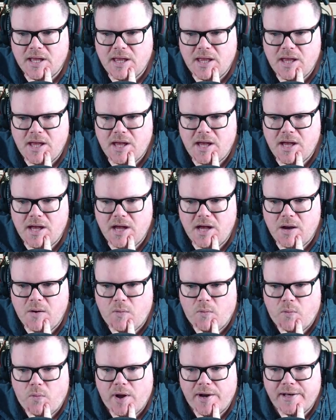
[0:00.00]

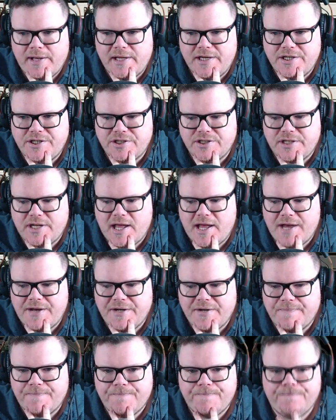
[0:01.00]
1 Legion's
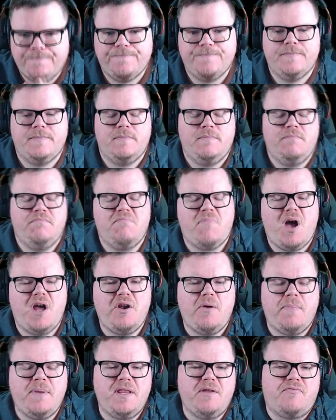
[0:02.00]
landing. Might
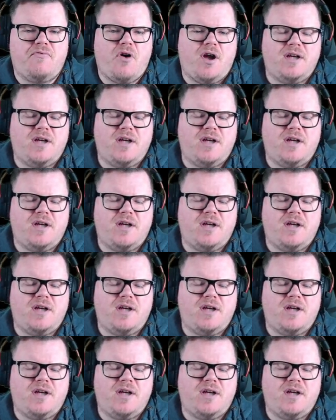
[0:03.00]
not be the right